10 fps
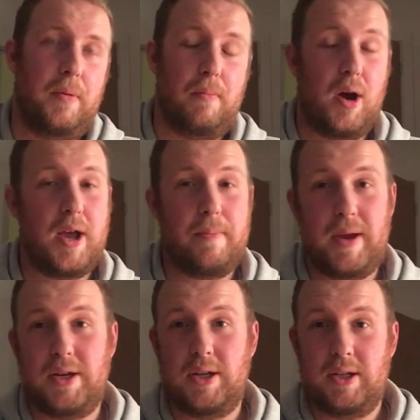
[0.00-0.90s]
But my
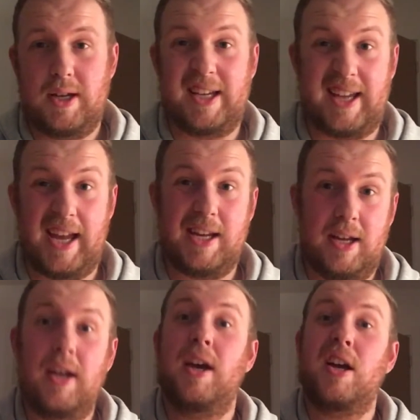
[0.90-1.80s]
opinion, again,
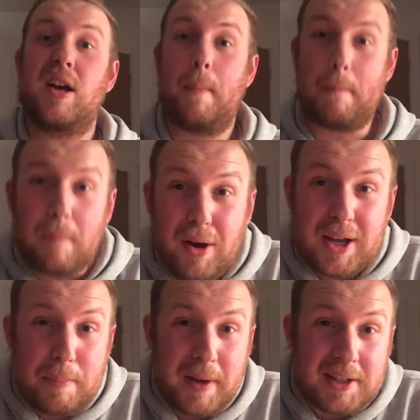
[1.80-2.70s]
my
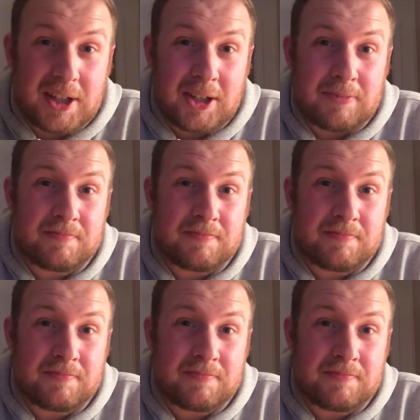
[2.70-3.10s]
opinion,